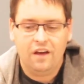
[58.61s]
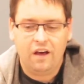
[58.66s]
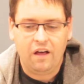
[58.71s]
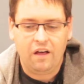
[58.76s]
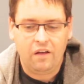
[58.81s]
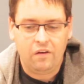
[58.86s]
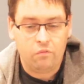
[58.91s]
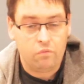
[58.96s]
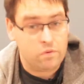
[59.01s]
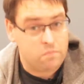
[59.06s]

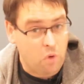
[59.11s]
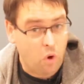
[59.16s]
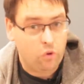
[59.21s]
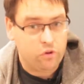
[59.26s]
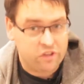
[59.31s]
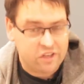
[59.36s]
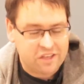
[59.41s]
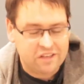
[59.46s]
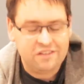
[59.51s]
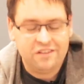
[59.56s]

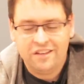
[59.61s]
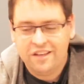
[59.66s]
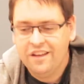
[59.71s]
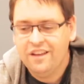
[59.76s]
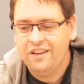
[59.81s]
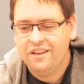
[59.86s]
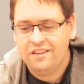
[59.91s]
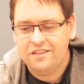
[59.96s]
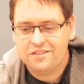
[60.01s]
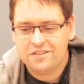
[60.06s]
remotely.
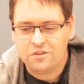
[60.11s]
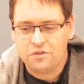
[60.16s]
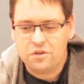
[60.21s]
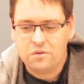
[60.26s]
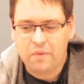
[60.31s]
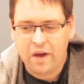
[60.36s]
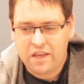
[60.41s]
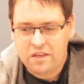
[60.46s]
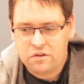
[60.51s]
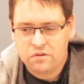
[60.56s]
So
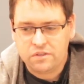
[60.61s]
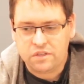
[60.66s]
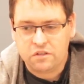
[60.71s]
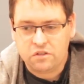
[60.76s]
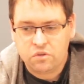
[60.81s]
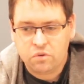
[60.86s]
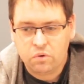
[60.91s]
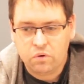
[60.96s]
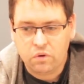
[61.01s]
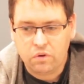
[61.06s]
you might use a
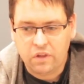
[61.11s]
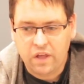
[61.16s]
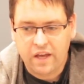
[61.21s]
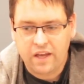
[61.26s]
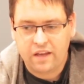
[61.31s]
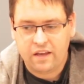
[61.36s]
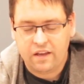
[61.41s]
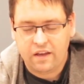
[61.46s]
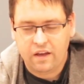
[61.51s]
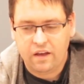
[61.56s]
tool
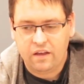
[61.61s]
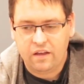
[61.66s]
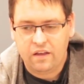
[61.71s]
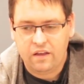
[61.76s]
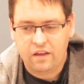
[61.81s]
like